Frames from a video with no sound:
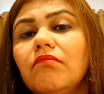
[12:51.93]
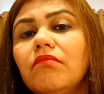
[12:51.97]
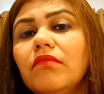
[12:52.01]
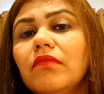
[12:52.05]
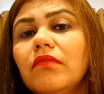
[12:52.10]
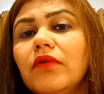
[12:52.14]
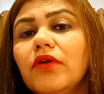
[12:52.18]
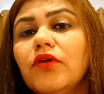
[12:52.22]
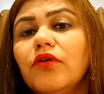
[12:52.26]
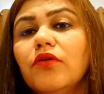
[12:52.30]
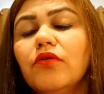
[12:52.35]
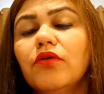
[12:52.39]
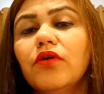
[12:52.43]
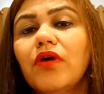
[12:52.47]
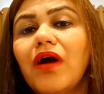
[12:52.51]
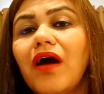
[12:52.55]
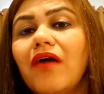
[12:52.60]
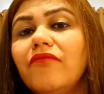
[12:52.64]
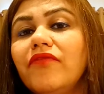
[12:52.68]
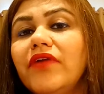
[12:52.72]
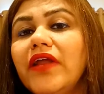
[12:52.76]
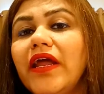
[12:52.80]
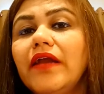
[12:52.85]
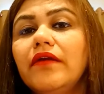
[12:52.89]
you know, you
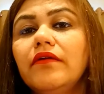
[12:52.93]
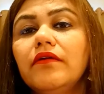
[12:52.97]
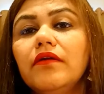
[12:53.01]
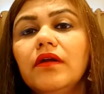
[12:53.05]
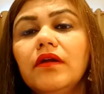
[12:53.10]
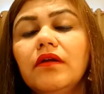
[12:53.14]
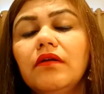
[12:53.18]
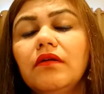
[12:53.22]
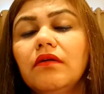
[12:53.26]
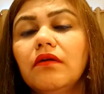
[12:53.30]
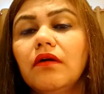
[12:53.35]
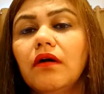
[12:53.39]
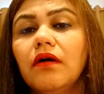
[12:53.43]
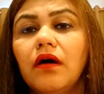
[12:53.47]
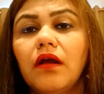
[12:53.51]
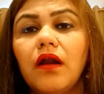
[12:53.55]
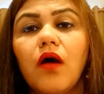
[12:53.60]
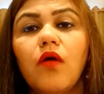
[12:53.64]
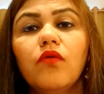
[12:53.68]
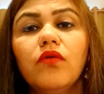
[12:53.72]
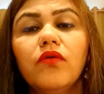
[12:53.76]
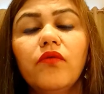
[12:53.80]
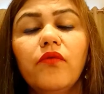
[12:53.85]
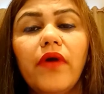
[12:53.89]
have dated
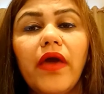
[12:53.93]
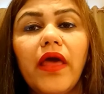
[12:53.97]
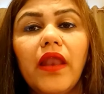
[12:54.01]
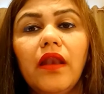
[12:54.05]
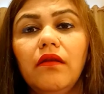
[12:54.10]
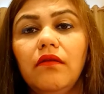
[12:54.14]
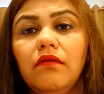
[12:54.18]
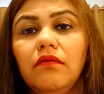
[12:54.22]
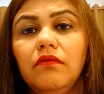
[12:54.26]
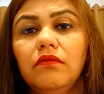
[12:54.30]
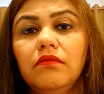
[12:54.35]
around well